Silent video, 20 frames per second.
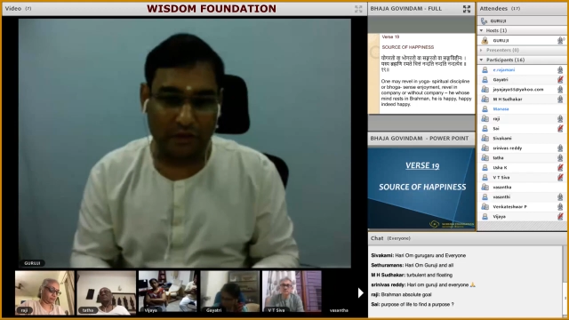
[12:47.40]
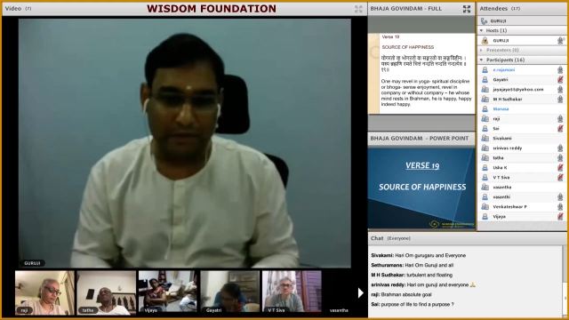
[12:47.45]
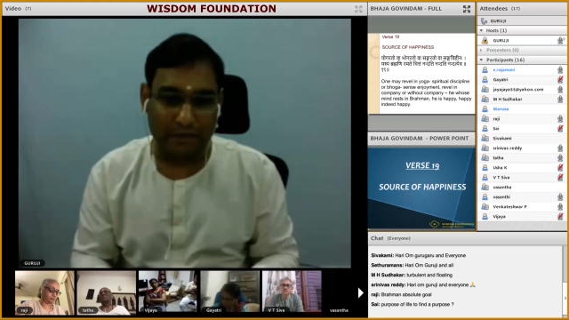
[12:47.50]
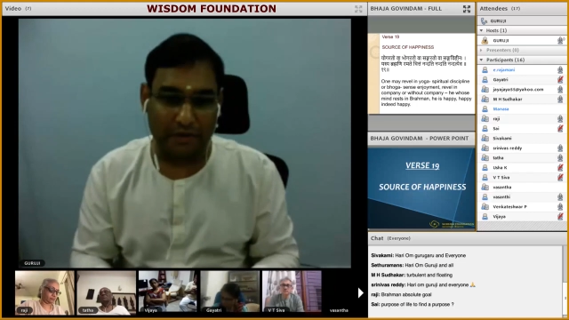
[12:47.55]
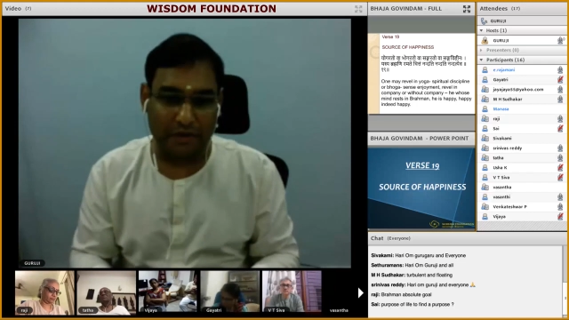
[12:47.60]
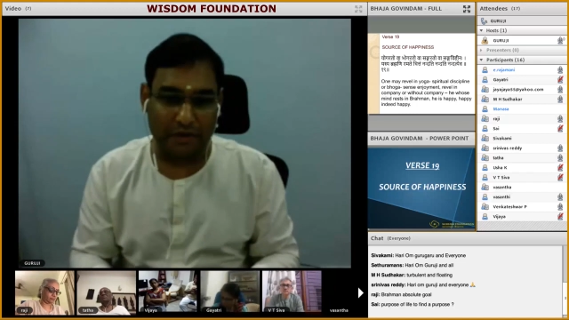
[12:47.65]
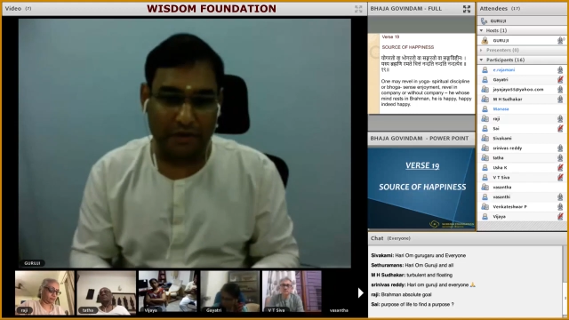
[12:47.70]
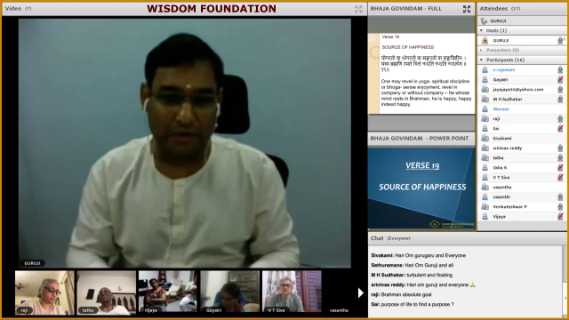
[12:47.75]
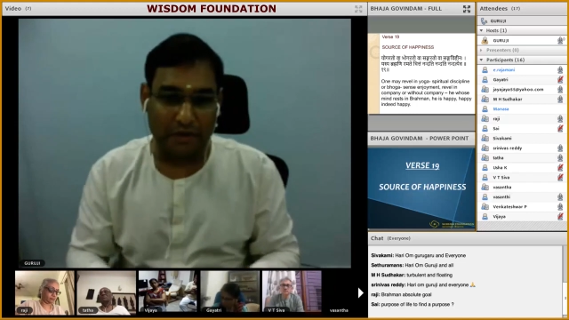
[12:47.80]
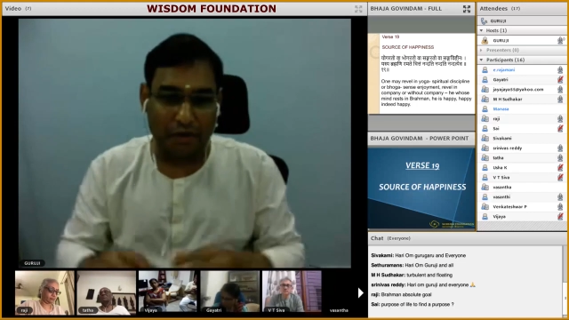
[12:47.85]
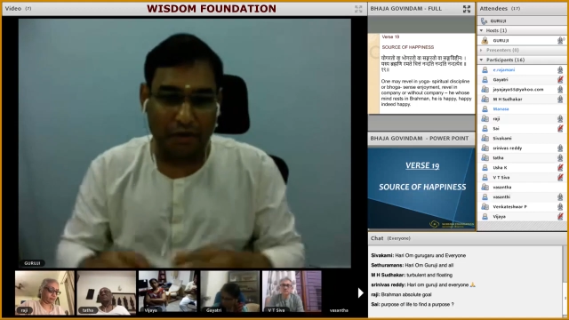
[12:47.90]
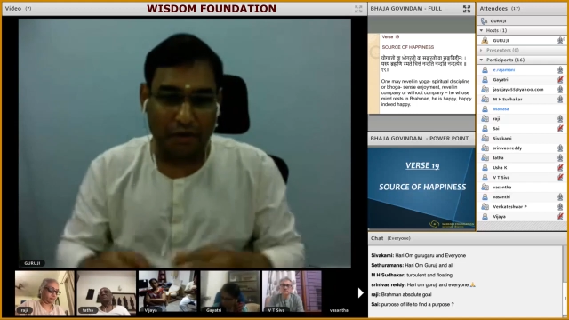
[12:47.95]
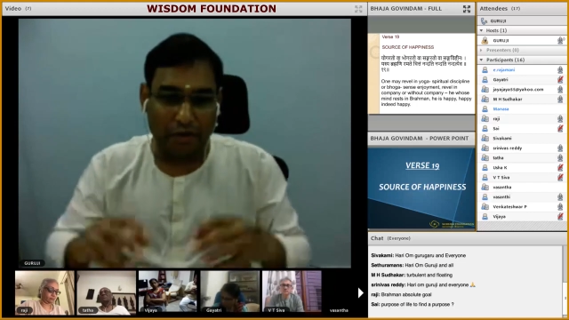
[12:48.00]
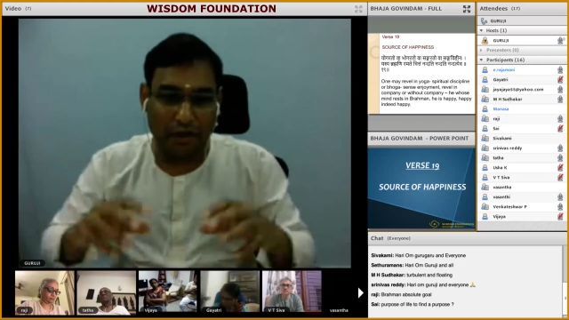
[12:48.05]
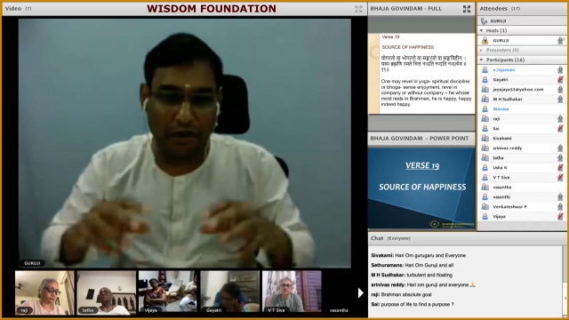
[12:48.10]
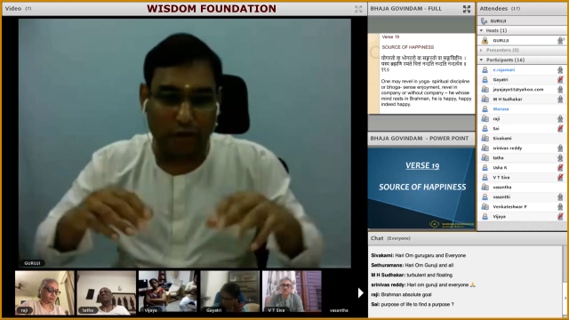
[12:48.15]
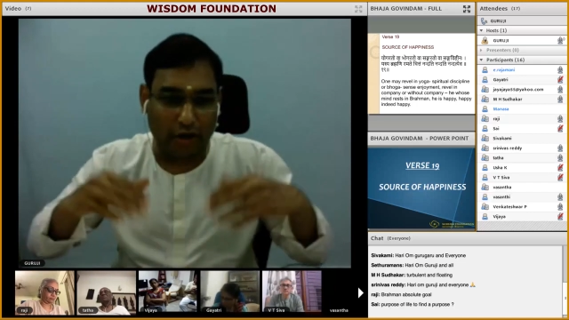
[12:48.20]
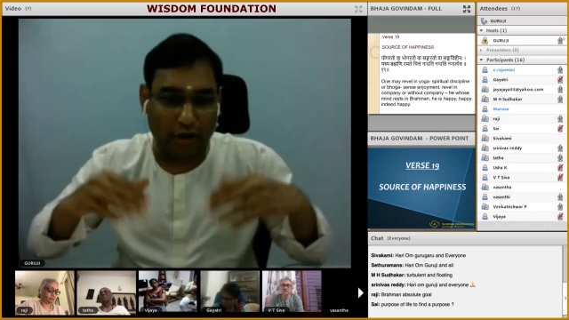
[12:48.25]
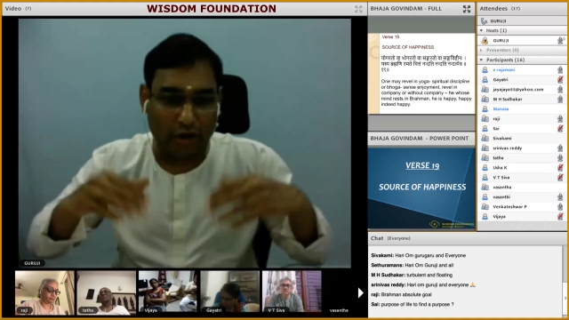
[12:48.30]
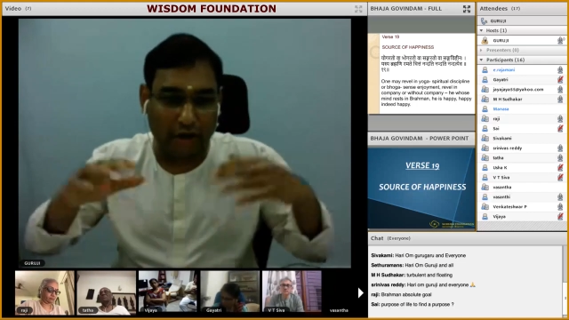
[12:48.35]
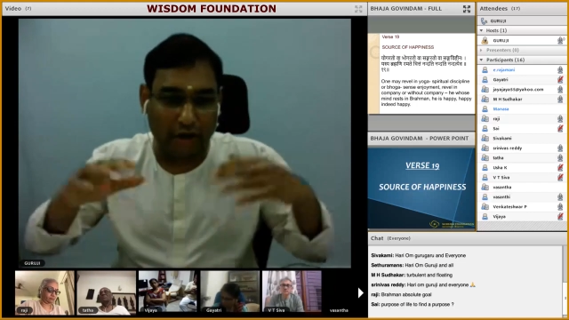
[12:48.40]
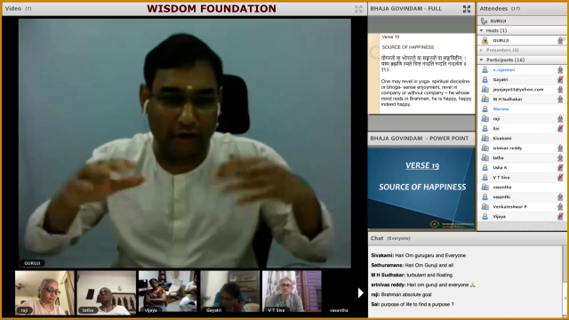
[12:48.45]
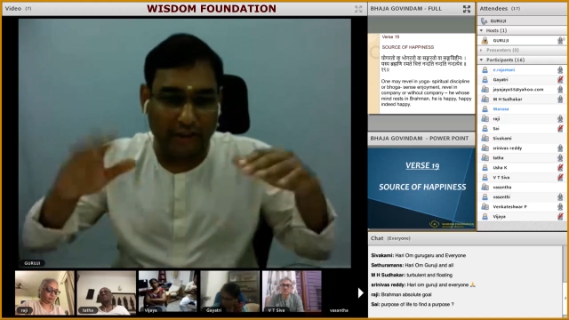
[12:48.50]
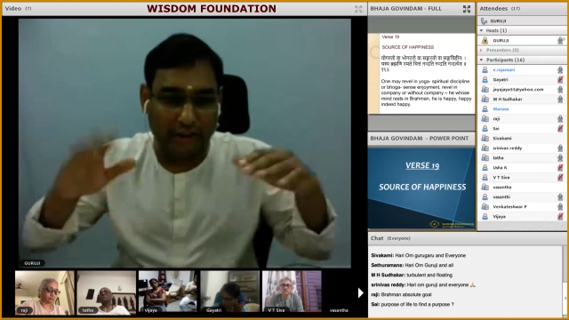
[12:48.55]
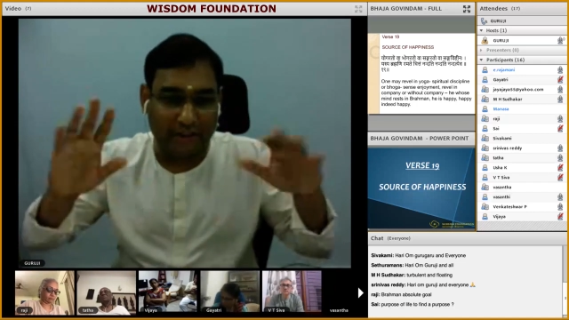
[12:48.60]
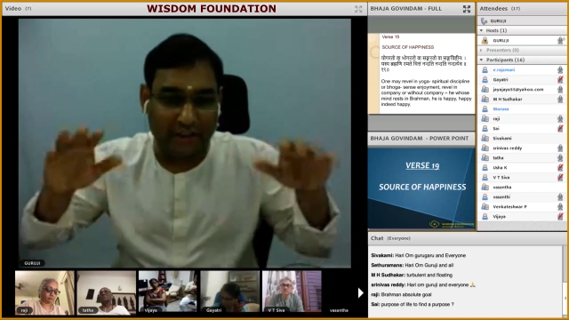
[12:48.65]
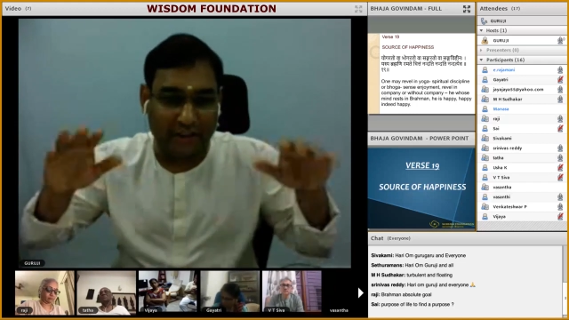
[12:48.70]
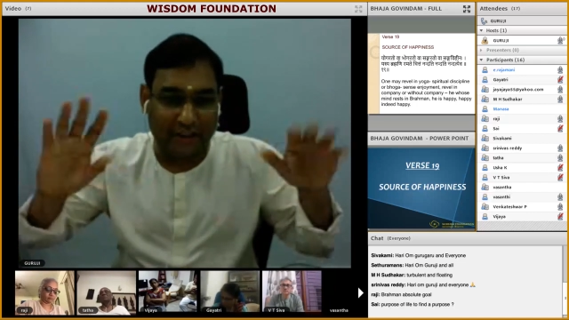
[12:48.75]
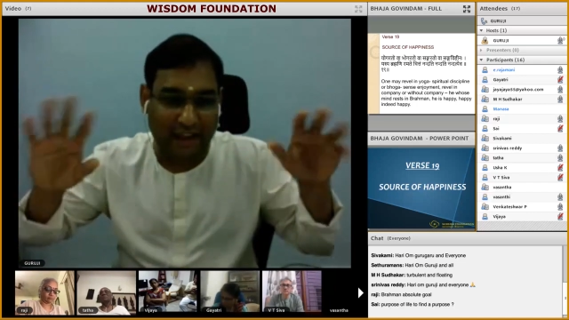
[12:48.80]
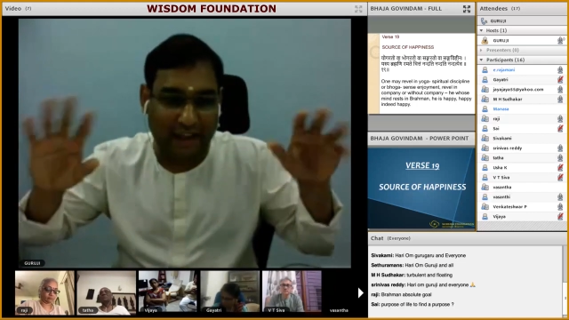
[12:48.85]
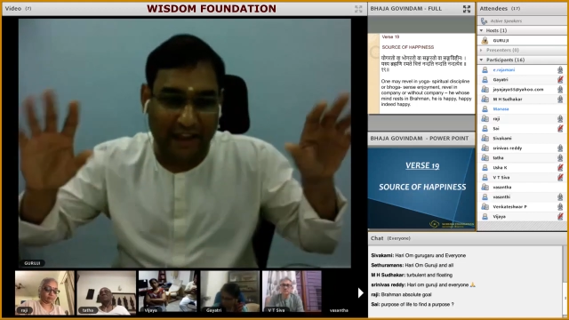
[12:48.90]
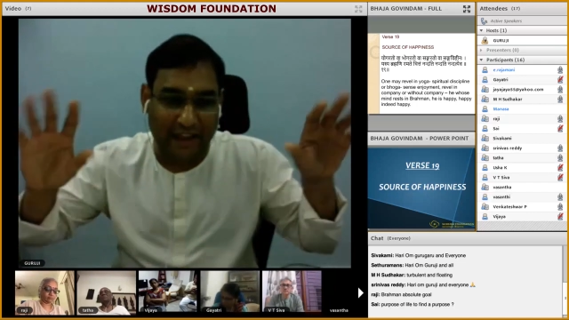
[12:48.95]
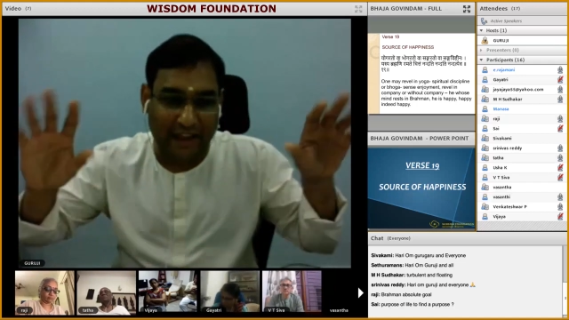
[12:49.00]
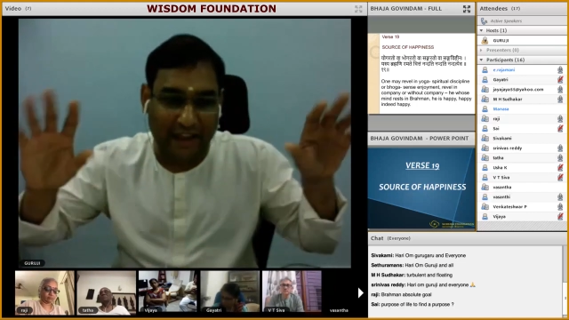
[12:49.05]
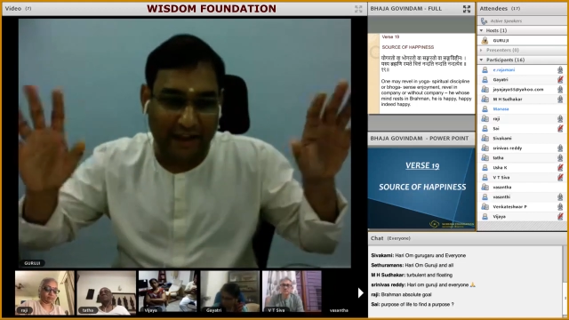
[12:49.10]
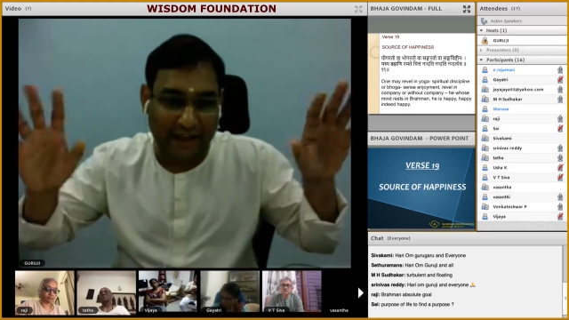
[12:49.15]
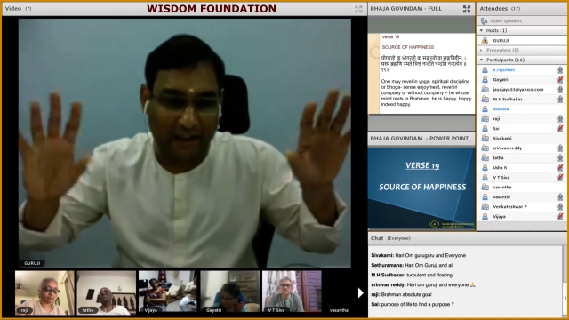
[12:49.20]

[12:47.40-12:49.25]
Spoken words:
You are only talking in thin air.